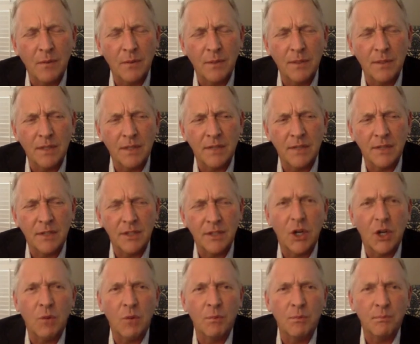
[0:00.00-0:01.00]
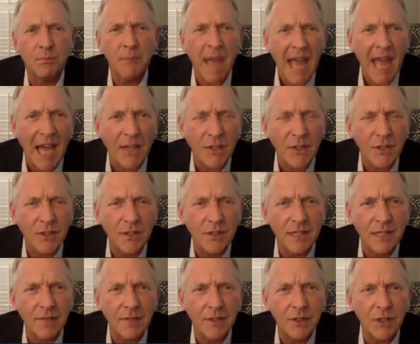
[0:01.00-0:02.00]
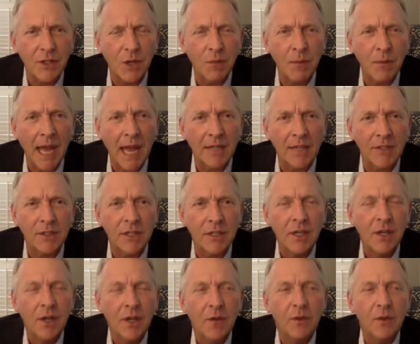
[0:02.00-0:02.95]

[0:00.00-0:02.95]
was on the show MASH, the TV show MASH.